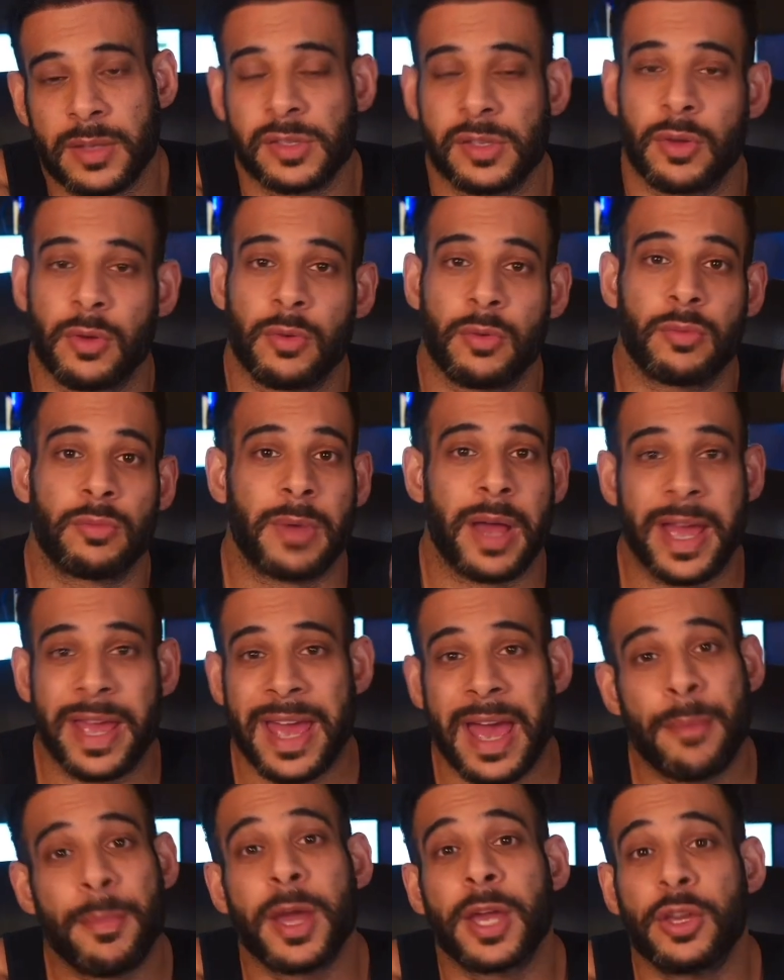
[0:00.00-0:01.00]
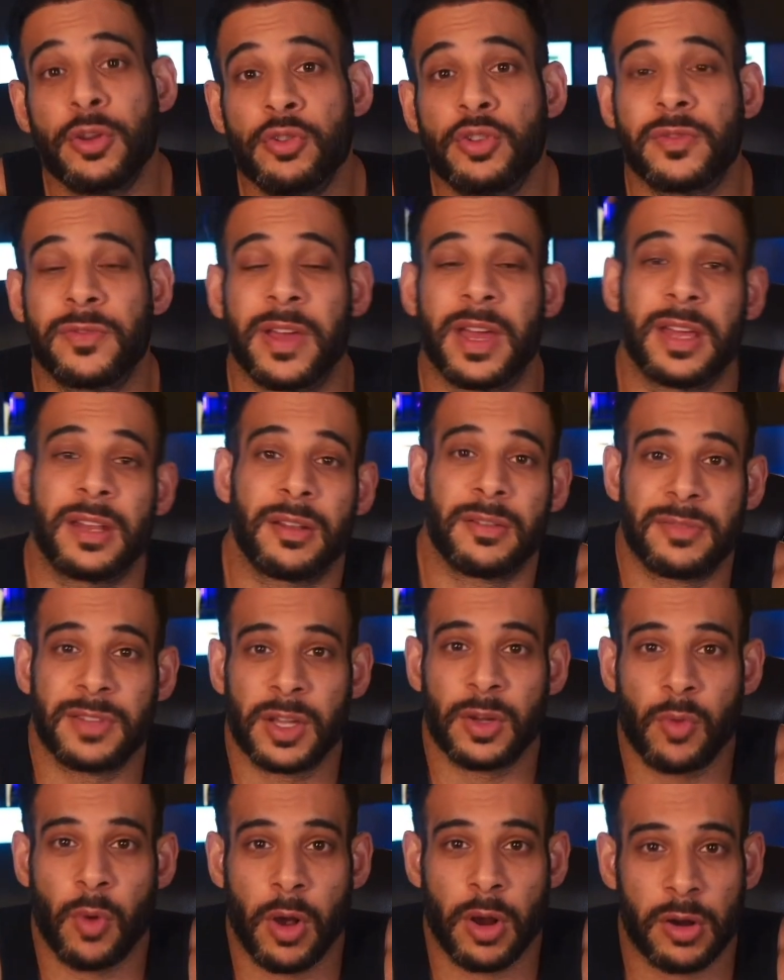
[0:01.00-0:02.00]
So I am a huge fan of
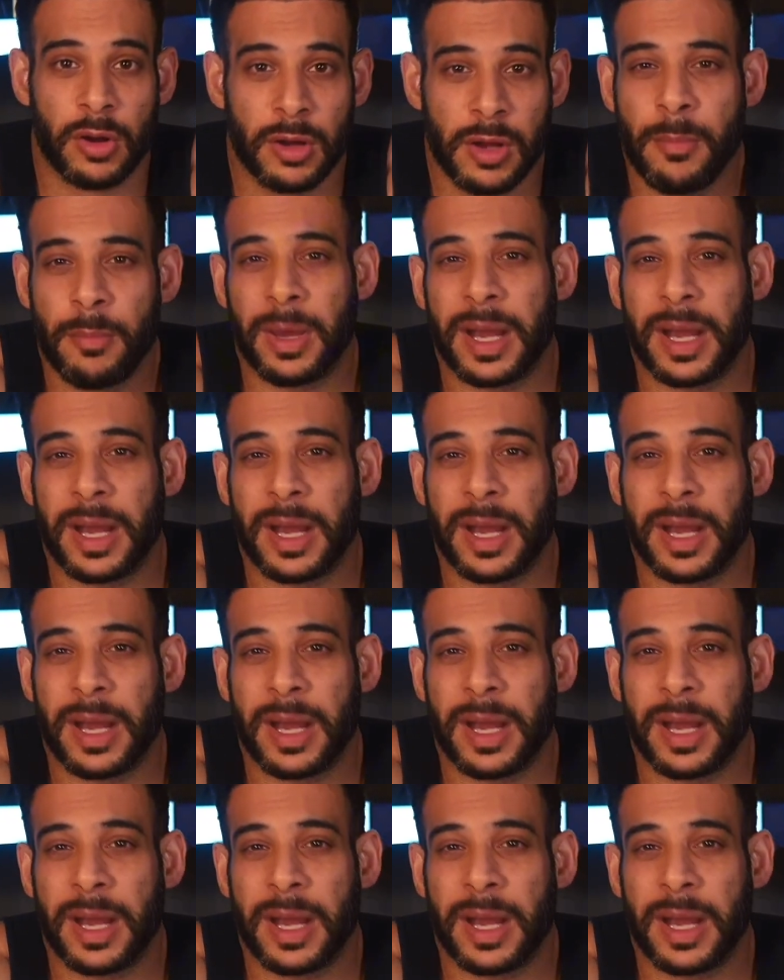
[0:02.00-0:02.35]
Nick Walker,